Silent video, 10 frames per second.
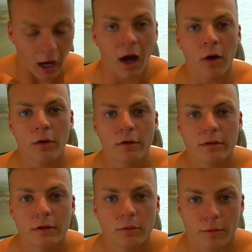Now,
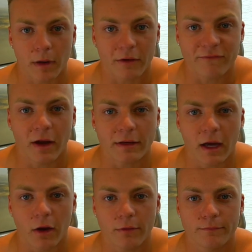we're about to find
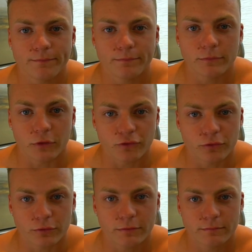out the
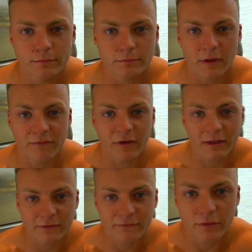truth, if I
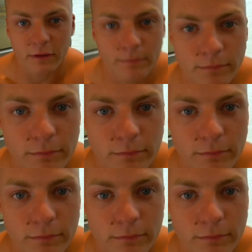can flip.